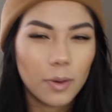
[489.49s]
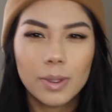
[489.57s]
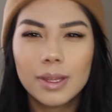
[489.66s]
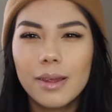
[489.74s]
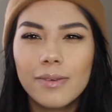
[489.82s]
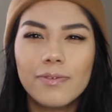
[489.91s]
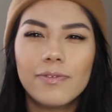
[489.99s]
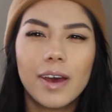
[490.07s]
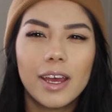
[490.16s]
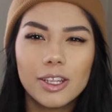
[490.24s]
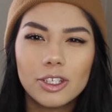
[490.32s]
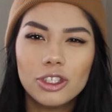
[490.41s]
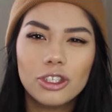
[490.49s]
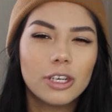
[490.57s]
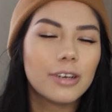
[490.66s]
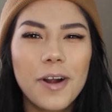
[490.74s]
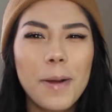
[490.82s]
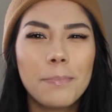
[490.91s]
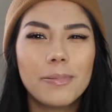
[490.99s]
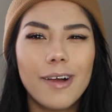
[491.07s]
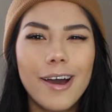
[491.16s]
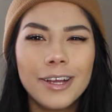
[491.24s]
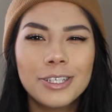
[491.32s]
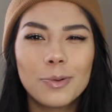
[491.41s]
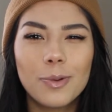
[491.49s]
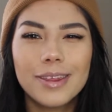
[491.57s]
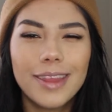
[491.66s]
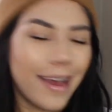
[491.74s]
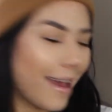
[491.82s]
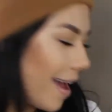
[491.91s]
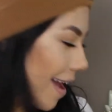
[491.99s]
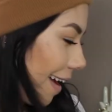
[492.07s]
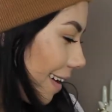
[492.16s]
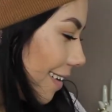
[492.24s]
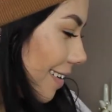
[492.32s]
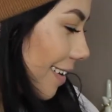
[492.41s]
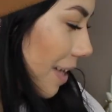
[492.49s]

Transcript: What the fudge? For a blush? What the heck?